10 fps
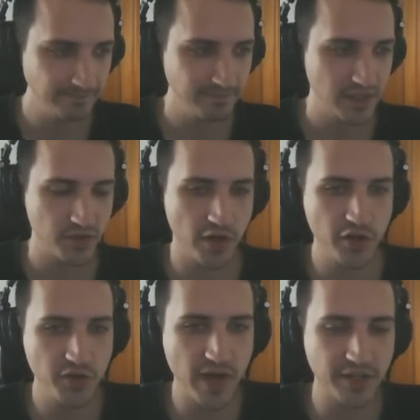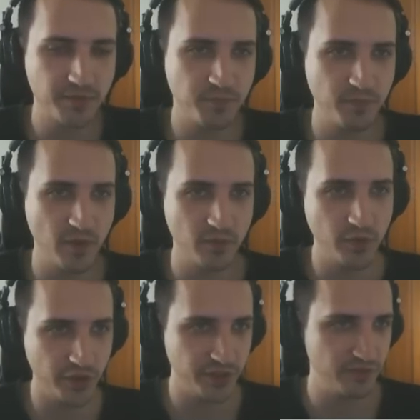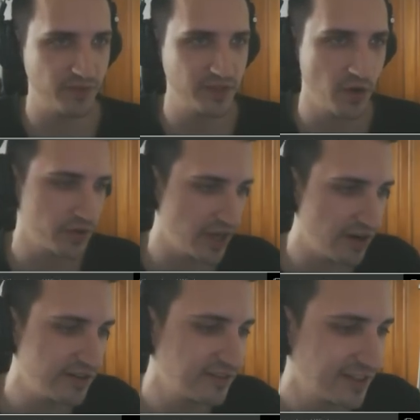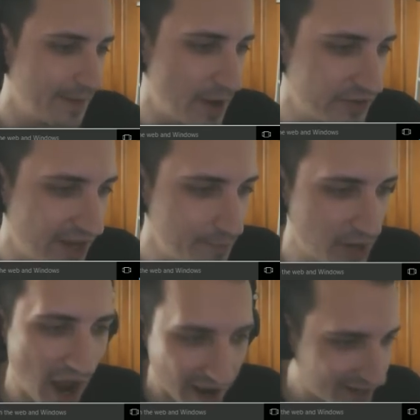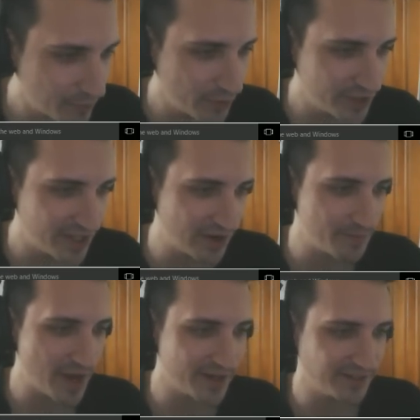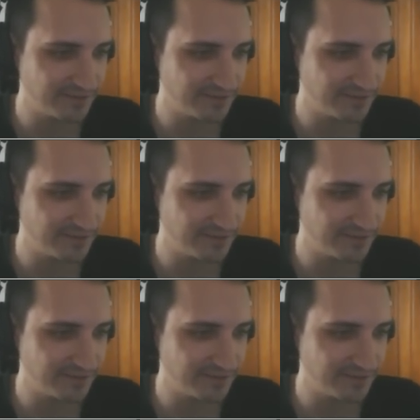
So I know you guys really don't care about that, but I really care about it.